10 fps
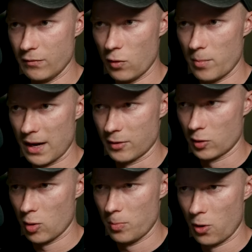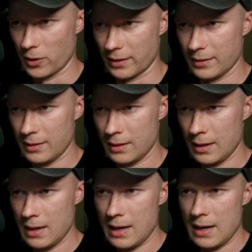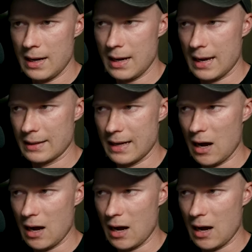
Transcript: info banner component. And